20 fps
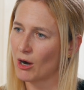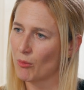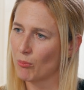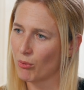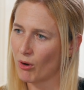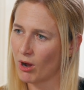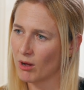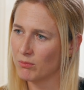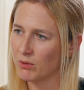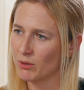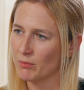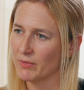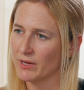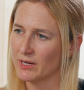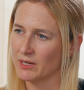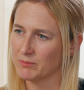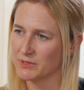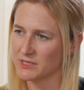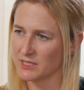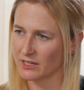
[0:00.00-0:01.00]
a problem
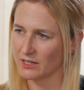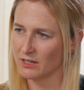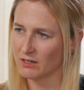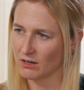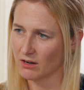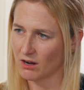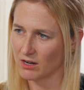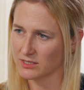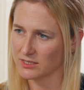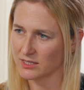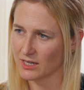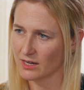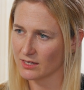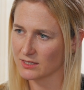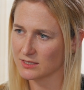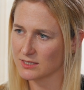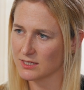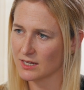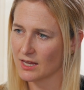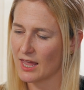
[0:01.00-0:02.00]
in a particular
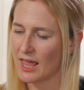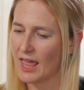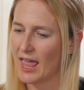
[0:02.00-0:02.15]
context,